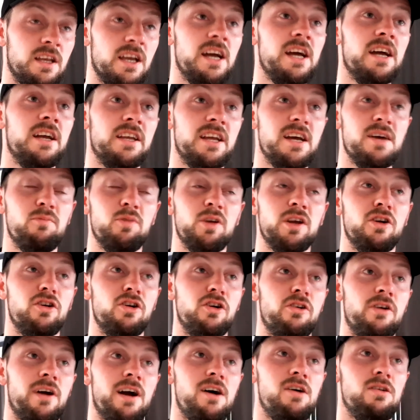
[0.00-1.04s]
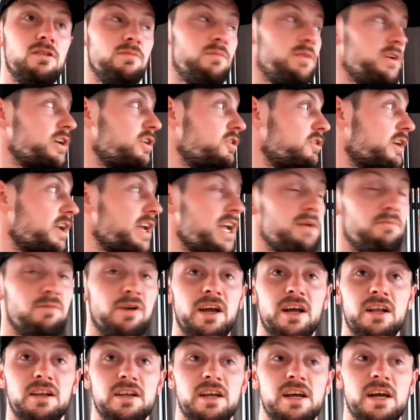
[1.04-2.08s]
Yeah, be a good crowd, be a good game
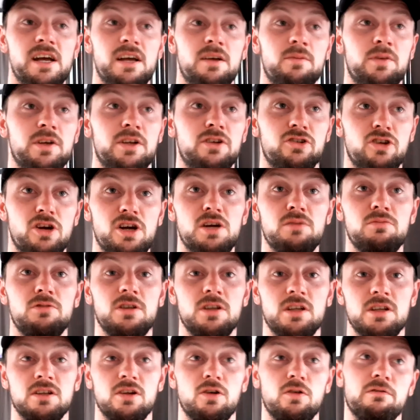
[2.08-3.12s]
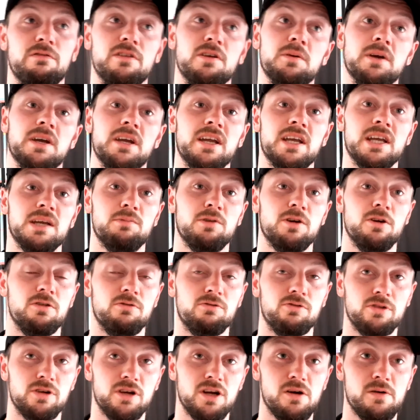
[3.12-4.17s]
again, yeah. It'll be enjoyable, and hopefully we can keep a good
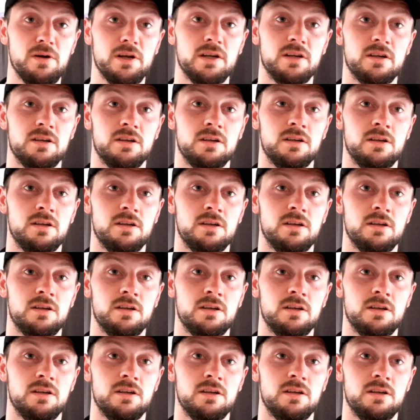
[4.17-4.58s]
run going.